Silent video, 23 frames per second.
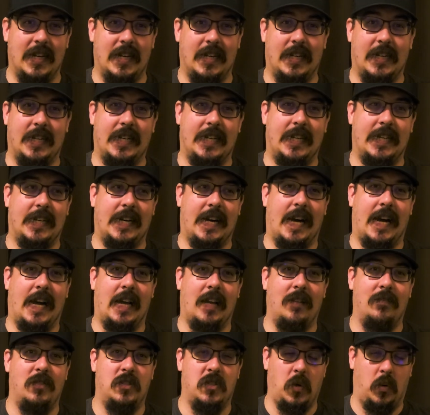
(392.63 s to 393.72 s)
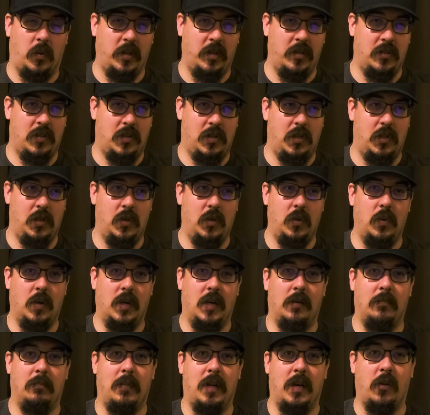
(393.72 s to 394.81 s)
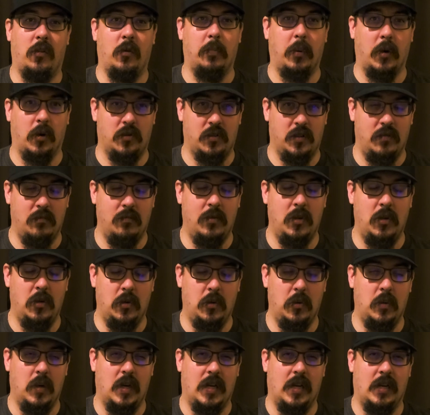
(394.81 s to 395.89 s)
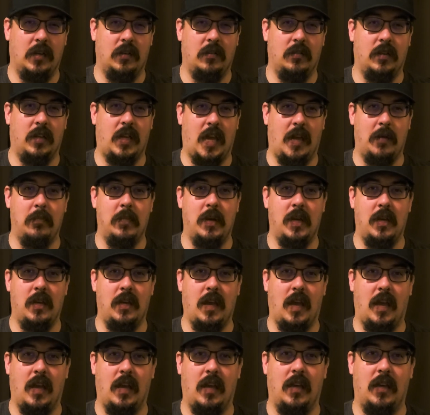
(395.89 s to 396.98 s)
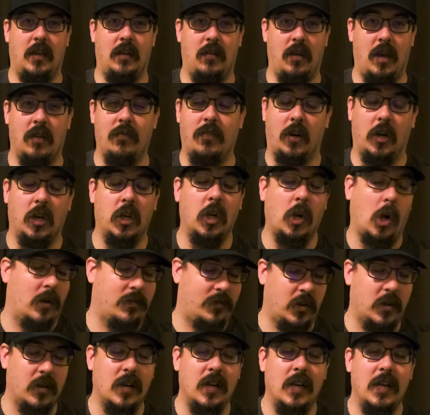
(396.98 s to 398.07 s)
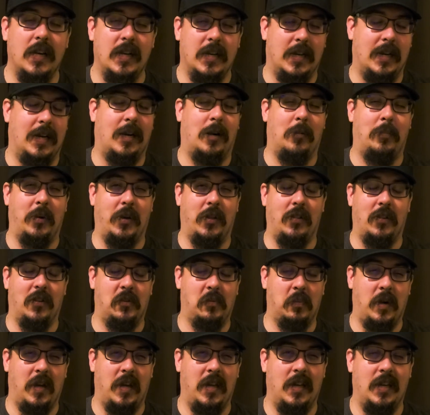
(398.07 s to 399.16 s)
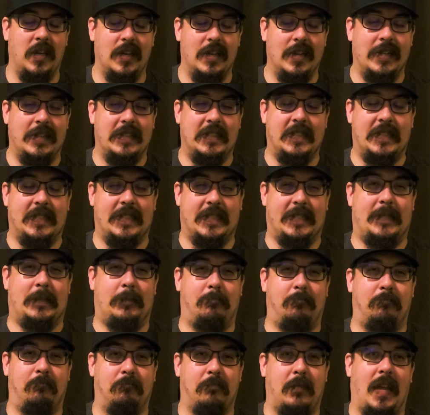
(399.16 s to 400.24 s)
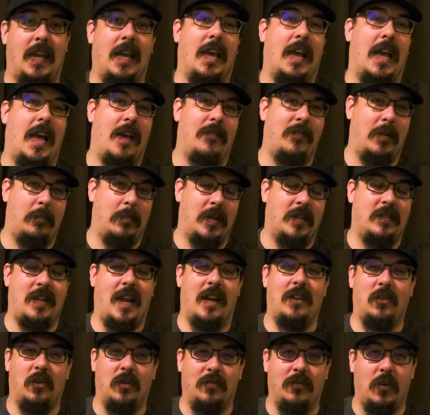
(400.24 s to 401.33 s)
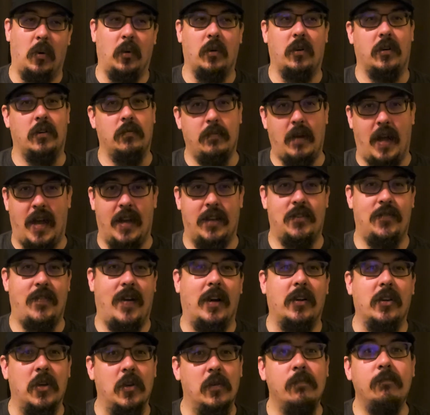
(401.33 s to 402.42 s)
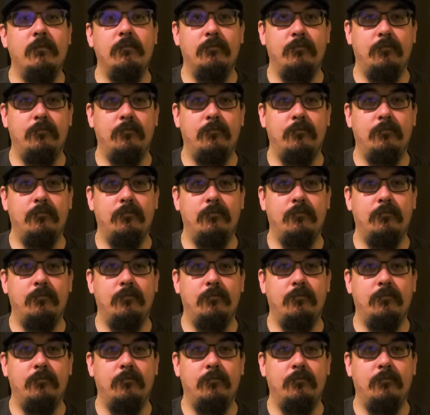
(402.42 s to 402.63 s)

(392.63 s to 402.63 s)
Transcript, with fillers: I've sold it to another person who gave me a very good offer. I'll put it this way. Having best tactical folder adds value.